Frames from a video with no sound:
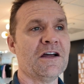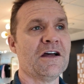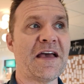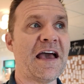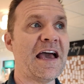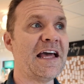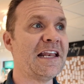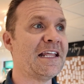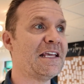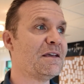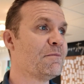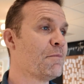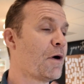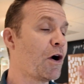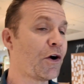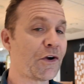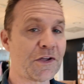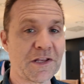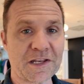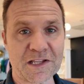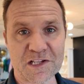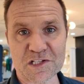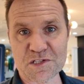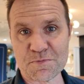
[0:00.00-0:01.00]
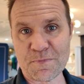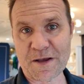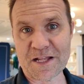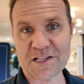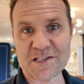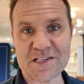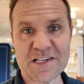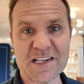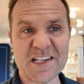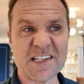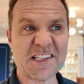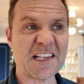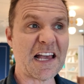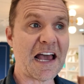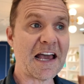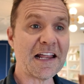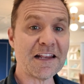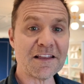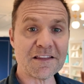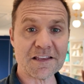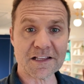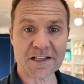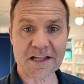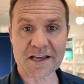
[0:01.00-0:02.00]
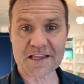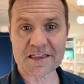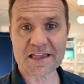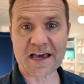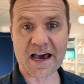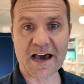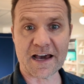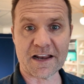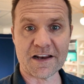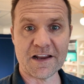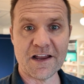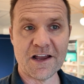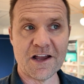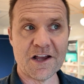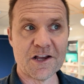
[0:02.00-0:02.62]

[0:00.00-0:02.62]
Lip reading: any marketing expenses, anything like that.